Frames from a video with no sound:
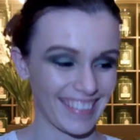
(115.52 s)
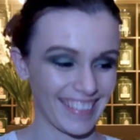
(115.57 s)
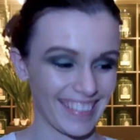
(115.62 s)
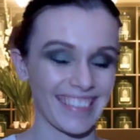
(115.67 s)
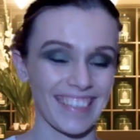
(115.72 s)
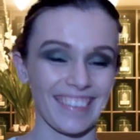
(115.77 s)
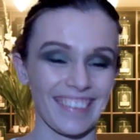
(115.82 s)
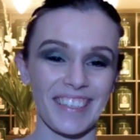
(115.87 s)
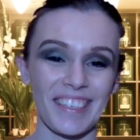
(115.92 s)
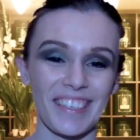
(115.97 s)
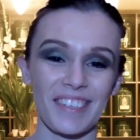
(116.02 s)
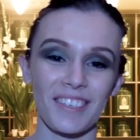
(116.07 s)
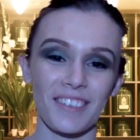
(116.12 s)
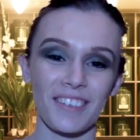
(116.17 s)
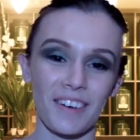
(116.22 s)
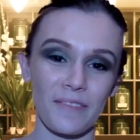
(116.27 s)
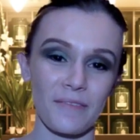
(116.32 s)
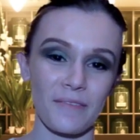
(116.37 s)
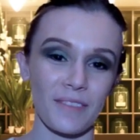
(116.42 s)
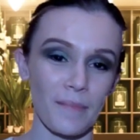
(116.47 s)
So let's get
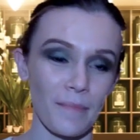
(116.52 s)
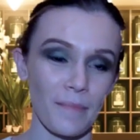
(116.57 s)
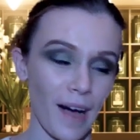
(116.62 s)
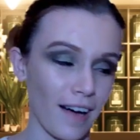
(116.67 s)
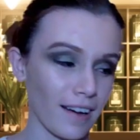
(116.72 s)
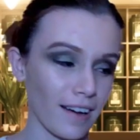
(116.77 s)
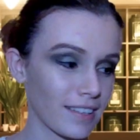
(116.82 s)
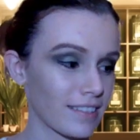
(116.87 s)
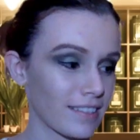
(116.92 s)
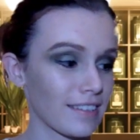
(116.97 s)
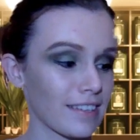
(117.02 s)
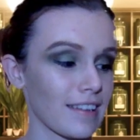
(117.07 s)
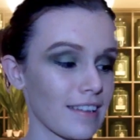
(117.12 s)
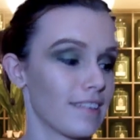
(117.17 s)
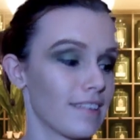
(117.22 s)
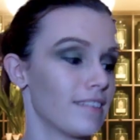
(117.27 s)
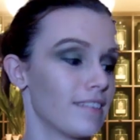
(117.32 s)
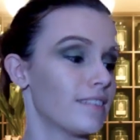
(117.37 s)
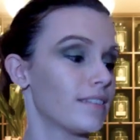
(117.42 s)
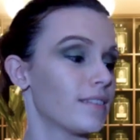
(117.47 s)
started with the boxed
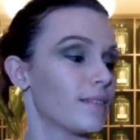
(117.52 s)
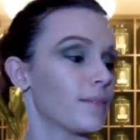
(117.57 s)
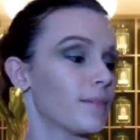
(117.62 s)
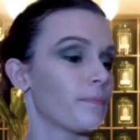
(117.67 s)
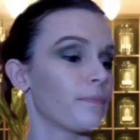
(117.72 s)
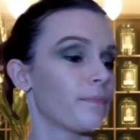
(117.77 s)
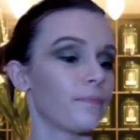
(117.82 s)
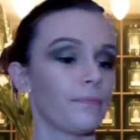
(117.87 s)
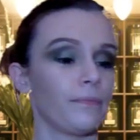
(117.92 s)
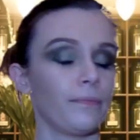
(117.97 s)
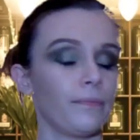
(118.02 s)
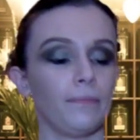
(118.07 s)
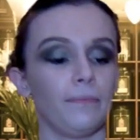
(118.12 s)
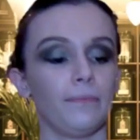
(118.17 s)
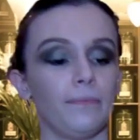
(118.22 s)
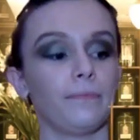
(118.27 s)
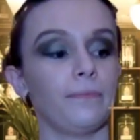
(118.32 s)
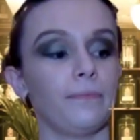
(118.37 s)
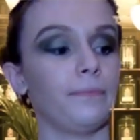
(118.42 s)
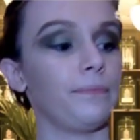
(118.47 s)

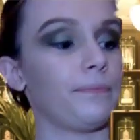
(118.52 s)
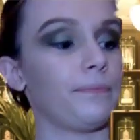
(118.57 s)
teas.